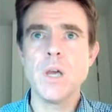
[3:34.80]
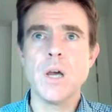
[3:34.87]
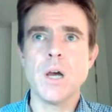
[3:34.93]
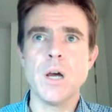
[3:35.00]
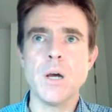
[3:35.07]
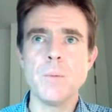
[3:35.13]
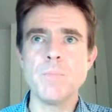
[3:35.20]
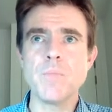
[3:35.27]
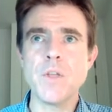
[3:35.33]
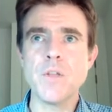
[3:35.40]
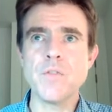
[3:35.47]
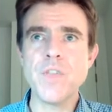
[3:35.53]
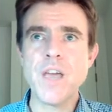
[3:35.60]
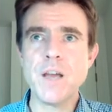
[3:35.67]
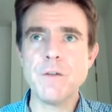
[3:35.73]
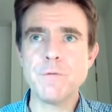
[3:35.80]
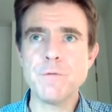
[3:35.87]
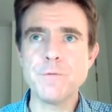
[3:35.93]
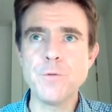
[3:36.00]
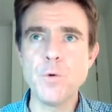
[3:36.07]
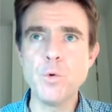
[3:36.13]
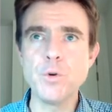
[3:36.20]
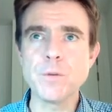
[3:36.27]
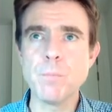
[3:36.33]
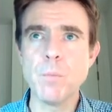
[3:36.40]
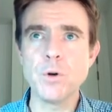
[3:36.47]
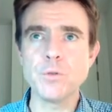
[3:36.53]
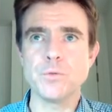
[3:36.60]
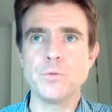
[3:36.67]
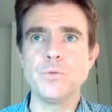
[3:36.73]
That forward
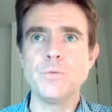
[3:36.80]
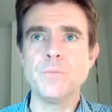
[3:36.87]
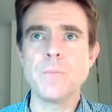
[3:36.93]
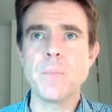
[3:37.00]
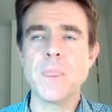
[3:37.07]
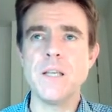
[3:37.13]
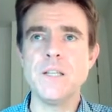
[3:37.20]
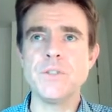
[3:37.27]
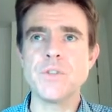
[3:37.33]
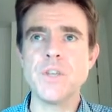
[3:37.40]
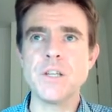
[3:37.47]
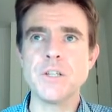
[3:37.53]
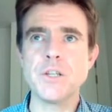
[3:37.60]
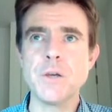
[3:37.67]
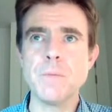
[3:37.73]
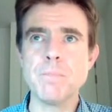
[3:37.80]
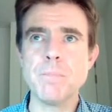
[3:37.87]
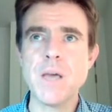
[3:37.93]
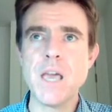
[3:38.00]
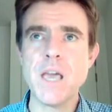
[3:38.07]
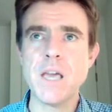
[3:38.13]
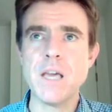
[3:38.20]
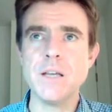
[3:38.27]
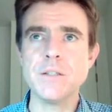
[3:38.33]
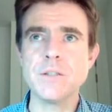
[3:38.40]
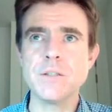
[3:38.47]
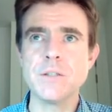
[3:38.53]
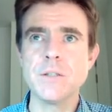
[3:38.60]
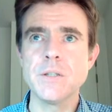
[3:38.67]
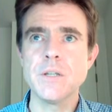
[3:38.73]
model is then compared
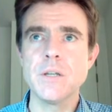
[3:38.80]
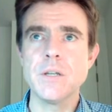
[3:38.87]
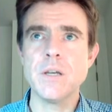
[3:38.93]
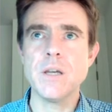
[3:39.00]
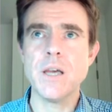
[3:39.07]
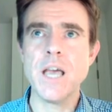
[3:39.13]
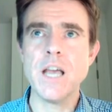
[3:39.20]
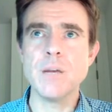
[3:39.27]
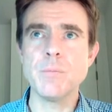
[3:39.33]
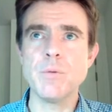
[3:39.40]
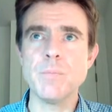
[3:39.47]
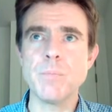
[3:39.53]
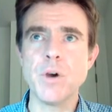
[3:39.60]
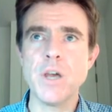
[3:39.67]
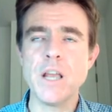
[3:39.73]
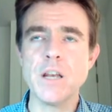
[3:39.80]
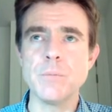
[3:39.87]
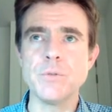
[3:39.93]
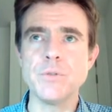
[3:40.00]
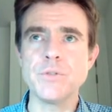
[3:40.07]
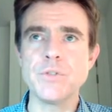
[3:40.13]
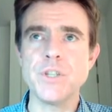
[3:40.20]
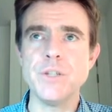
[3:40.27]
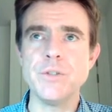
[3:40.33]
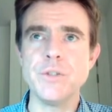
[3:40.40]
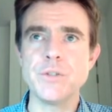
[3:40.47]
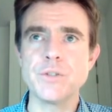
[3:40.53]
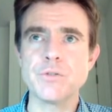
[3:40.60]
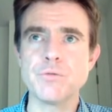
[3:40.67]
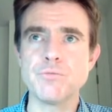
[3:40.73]
element by element in
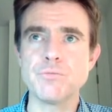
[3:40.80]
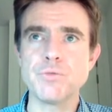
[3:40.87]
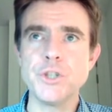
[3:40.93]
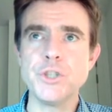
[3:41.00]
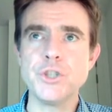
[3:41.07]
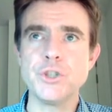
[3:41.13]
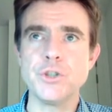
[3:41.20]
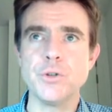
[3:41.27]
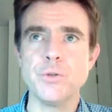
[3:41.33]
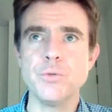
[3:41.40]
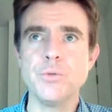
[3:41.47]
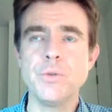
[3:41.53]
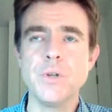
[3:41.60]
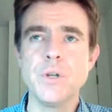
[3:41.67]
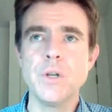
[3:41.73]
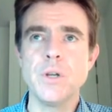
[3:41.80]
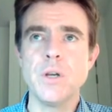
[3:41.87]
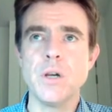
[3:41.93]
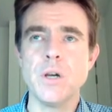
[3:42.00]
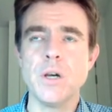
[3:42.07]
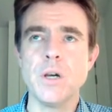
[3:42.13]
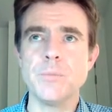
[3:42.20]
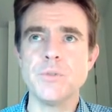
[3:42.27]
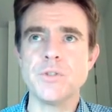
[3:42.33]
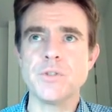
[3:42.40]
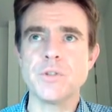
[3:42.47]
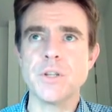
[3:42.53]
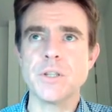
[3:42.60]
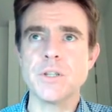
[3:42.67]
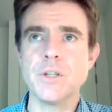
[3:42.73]
this ratio. This is
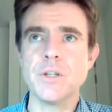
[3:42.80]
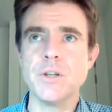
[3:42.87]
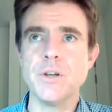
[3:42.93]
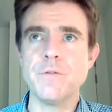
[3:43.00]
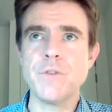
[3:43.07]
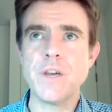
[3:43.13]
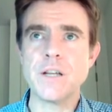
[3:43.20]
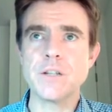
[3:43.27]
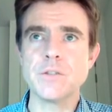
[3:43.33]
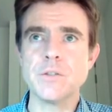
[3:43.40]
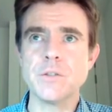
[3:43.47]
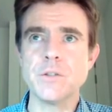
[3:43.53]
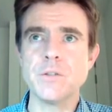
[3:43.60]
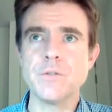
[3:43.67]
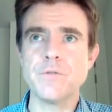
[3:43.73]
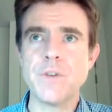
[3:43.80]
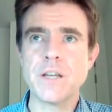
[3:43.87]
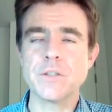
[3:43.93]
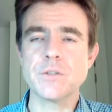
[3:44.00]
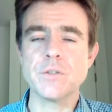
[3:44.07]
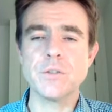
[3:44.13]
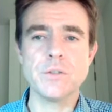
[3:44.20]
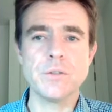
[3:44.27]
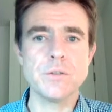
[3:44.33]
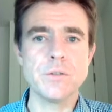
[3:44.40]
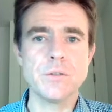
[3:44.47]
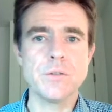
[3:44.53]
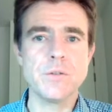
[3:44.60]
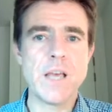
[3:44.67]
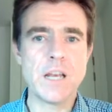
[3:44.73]
like a vector,
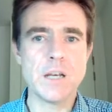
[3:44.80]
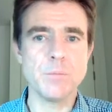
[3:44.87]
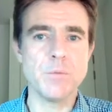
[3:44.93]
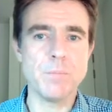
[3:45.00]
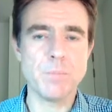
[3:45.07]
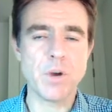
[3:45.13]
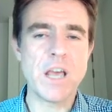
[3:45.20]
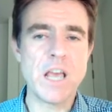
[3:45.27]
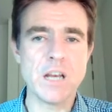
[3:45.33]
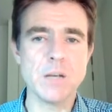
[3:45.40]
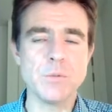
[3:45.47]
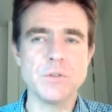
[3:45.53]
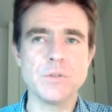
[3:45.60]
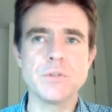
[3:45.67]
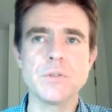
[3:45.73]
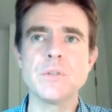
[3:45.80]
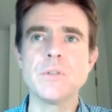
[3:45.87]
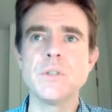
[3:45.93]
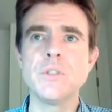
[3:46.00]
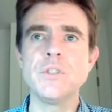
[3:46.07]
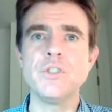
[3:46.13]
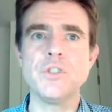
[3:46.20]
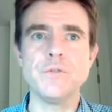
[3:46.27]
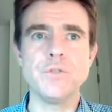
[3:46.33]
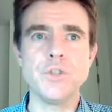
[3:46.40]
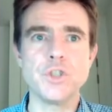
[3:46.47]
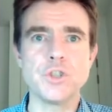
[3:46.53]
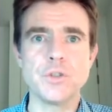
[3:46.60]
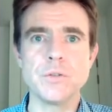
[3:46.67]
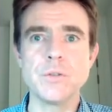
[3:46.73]
element by element
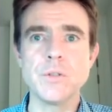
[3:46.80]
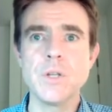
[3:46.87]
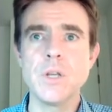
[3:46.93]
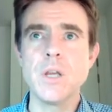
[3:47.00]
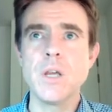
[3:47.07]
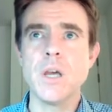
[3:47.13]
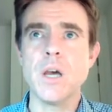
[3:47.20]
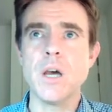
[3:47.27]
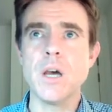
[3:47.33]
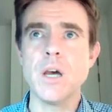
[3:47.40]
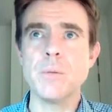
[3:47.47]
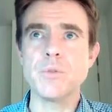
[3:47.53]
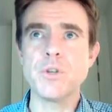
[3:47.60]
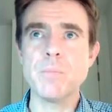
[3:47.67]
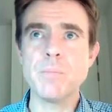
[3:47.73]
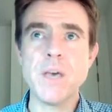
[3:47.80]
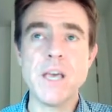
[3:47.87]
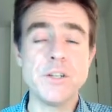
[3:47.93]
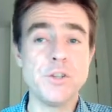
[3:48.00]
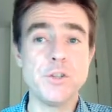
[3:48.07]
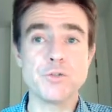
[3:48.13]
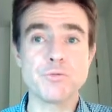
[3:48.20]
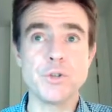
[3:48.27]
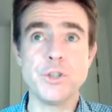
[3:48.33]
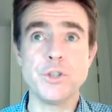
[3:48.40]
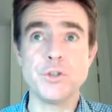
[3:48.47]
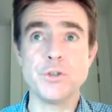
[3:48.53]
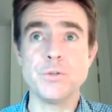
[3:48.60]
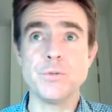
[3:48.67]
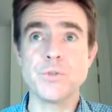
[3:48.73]
division compared in this
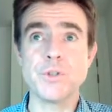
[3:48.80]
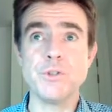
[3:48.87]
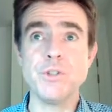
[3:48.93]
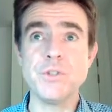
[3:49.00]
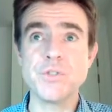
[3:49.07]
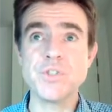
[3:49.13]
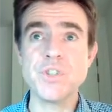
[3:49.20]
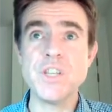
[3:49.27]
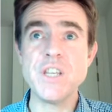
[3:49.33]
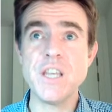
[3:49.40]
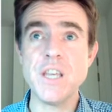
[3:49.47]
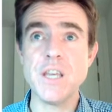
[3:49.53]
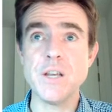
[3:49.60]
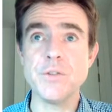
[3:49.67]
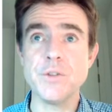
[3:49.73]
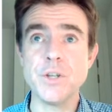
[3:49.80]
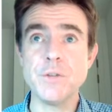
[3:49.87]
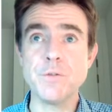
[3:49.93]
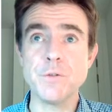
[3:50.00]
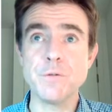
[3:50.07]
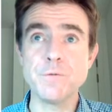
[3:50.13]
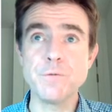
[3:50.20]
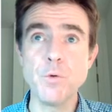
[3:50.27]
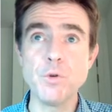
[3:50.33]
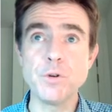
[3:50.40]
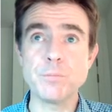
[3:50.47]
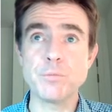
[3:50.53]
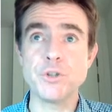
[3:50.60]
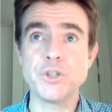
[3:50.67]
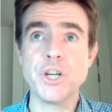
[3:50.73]
ratio. So you can see here that if the
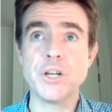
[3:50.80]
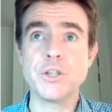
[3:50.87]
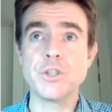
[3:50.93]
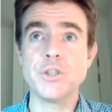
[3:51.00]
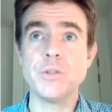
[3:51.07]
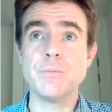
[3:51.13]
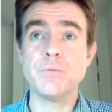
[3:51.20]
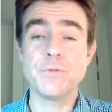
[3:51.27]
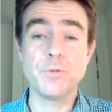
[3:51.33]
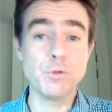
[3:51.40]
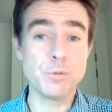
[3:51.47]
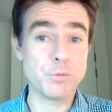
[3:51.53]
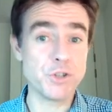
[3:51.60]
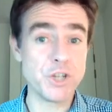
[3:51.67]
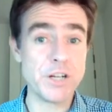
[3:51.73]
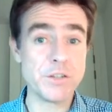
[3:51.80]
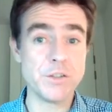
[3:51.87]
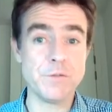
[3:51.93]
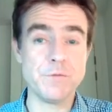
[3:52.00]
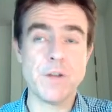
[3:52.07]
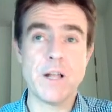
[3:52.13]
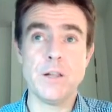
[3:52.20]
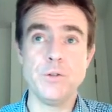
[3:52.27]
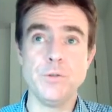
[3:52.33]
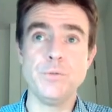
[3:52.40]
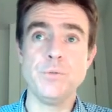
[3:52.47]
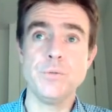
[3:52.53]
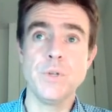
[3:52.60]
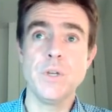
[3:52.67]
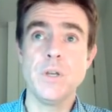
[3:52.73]
forward projected value,
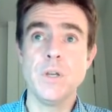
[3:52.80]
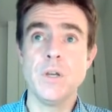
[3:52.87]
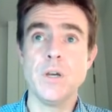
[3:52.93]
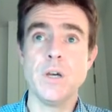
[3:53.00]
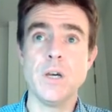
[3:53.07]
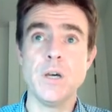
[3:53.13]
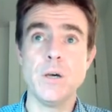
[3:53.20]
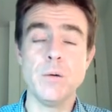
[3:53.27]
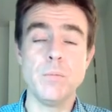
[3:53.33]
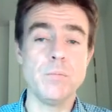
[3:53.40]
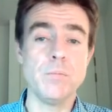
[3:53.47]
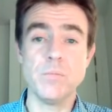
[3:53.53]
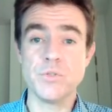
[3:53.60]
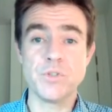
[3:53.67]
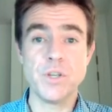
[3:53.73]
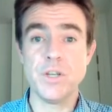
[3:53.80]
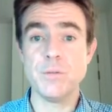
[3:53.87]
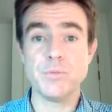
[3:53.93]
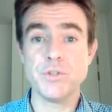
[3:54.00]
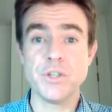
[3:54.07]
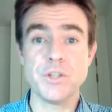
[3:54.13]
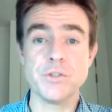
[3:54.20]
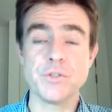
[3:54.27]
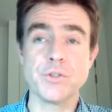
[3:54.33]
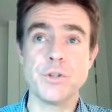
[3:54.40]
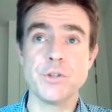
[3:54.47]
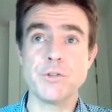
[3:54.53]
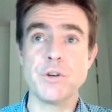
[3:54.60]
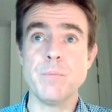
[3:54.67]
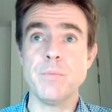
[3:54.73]
say in a particular
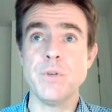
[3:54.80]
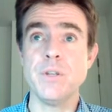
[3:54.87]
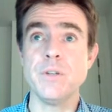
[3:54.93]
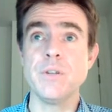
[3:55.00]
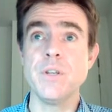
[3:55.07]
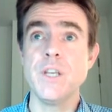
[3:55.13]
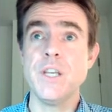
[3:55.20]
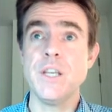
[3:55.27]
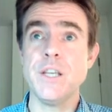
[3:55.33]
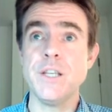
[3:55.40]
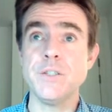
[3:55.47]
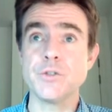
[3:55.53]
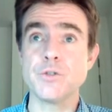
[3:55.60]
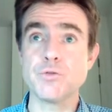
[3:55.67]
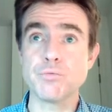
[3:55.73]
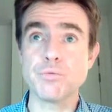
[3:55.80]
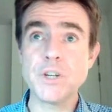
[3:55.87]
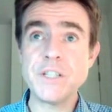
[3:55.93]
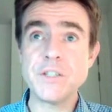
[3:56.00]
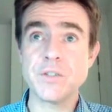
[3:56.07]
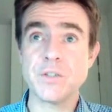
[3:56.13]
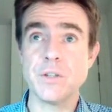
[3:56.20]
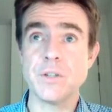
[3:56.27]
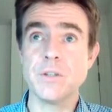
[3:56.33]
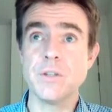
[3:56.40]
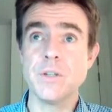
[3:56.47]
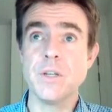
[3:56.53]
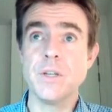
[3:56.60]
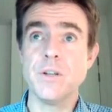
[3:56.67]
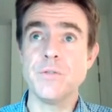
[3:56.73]
sinogram bin, is greater
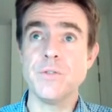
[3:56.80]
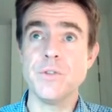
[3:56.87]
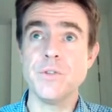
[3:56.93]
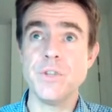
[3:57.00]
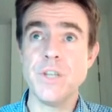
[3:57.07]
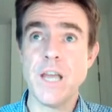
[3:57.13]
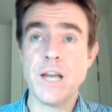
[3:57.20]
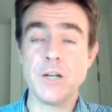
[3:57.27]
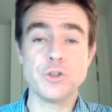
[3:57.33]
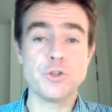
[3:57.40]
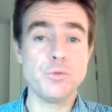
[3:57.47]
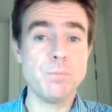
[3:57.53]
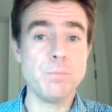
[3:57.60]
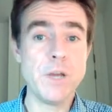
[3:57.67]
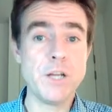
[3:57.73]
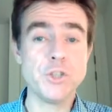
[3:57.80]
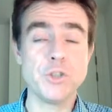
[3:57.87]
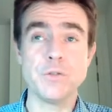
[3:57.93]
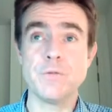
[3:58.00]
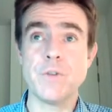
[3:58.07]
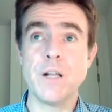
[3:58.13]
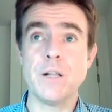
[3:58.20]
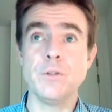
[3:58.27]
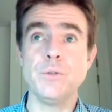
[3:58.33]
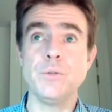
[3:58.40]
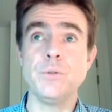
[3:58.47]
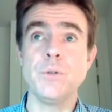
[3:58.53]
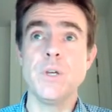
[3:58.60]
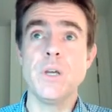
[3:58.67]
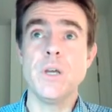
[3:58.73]
than the actual measured value,
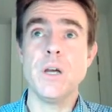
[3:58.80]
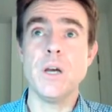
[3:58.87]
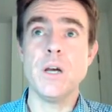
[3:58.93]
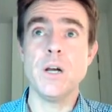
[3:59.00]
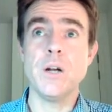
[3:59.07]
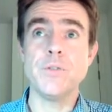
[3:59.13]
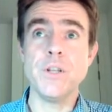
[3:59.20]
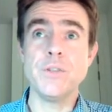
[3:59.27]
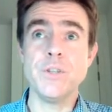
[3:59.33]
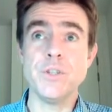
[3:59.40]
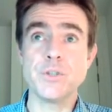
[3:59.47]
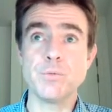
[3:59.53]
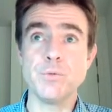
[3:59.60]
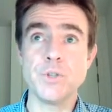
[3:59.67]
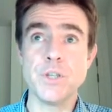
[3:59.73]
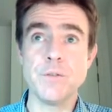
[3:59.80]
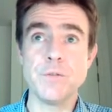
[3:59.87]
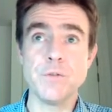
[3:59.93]
then this will give a